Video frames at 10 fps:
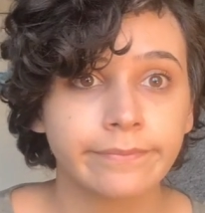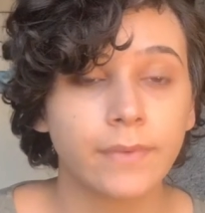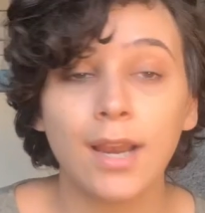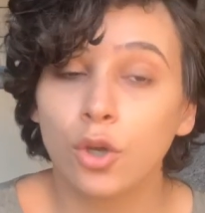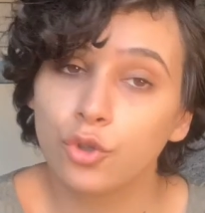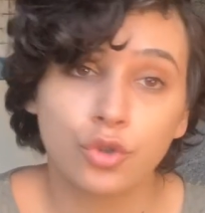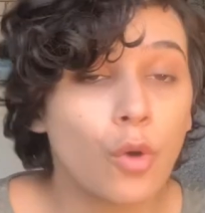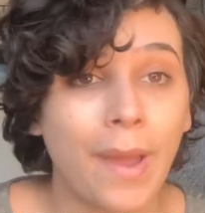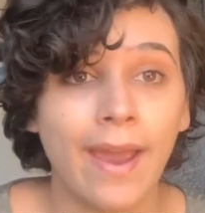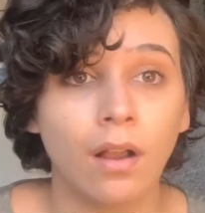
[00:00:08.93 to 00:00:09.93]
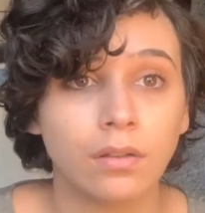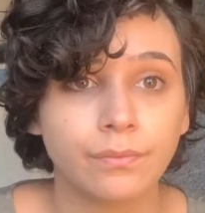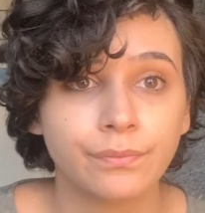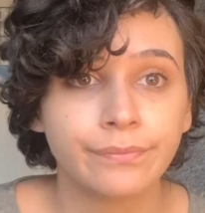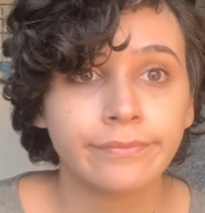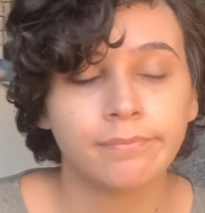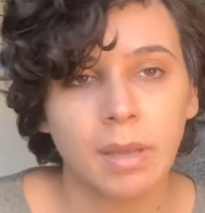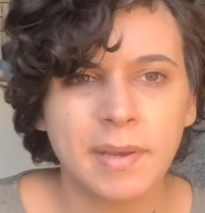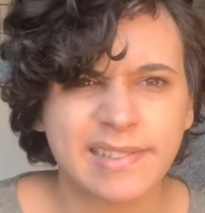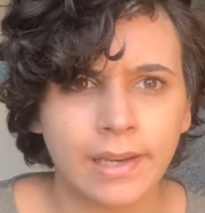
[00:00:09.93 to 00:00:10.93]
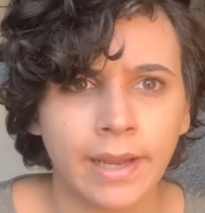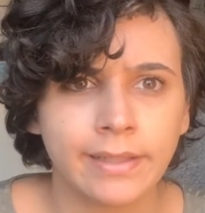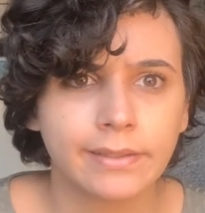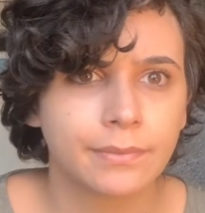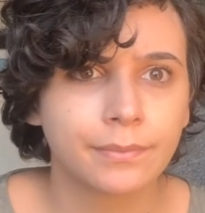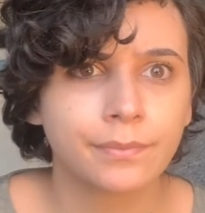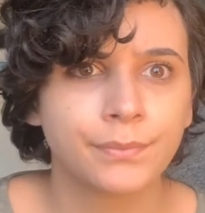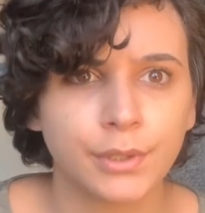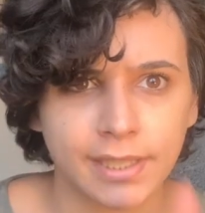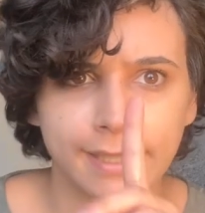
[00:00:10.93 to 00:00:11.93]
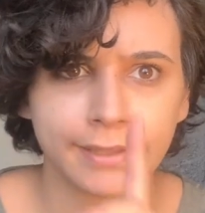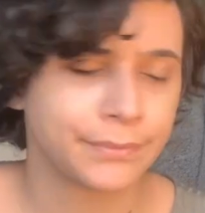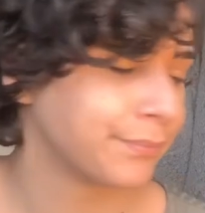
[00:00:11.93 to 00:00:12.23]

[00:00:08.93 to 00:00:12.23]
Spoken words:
I look so pale. Maybe it's the light. One second.